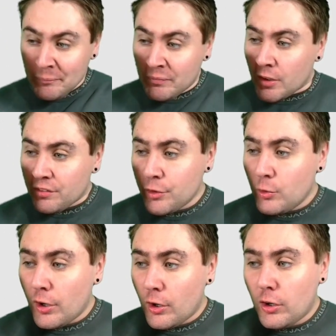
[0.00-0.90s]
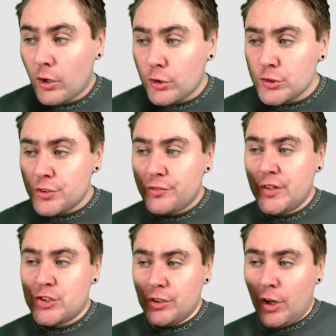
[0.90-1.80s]
So Archer's
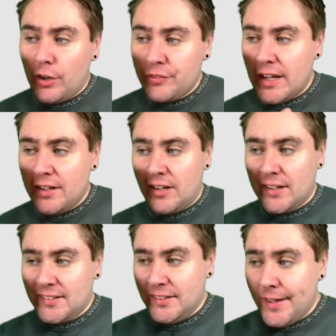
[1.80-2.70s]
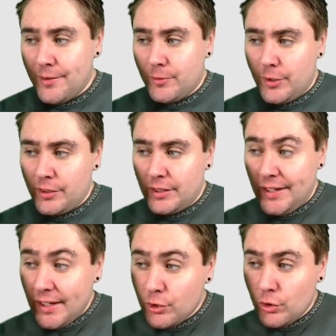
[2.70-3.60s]
vision of the air taxi network
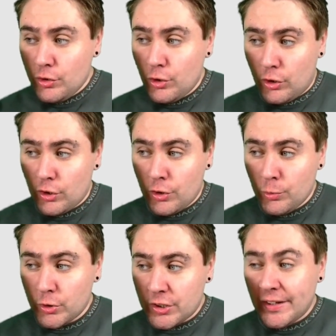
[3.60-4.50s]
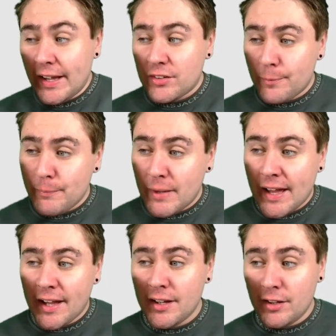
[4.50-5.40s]
in New York would connect
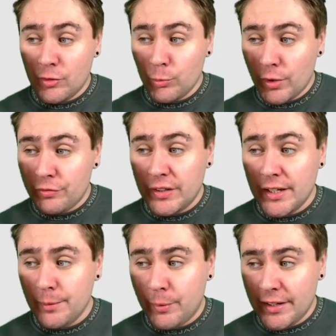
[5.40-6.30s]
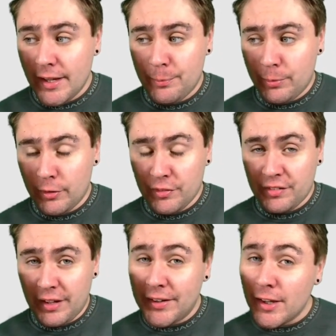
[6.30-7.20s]
Manhattan with nearby airports,
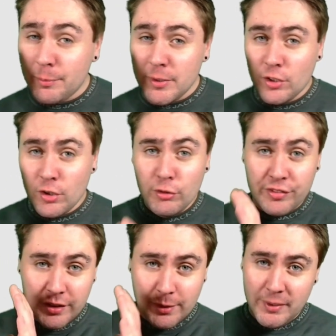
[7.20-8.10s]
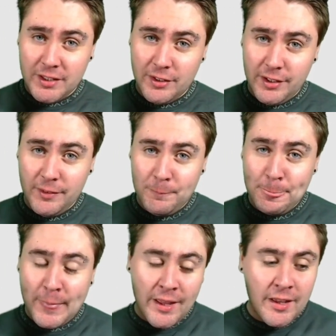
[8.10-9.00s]
and that'll be used in the Midnight.
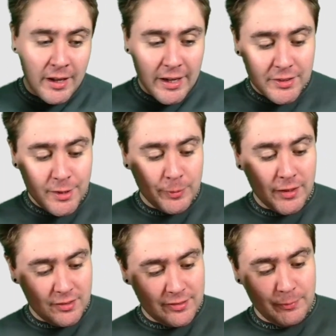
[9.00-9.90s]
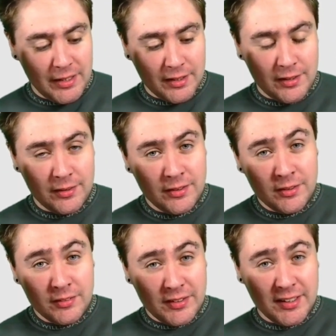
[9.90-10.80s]
And they plan to make
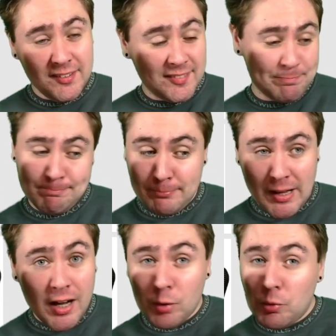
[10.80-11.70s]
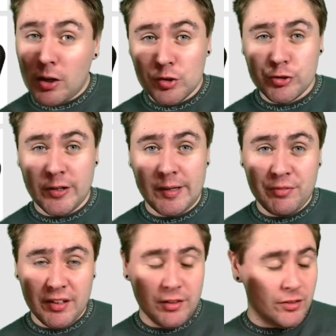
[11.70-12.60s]
these hour-long trips
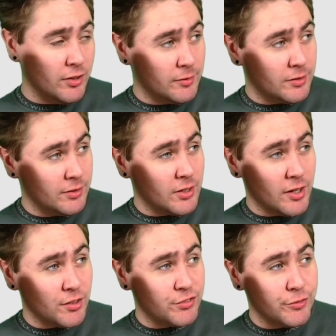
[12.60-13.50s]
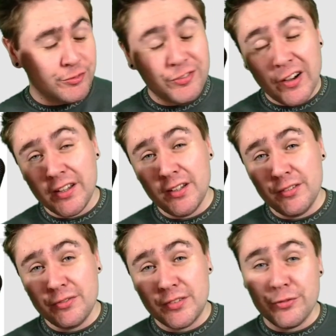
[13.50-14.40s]
into the likes of
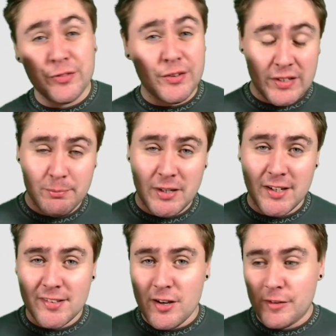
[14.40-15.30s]
five to fifteen minutes long.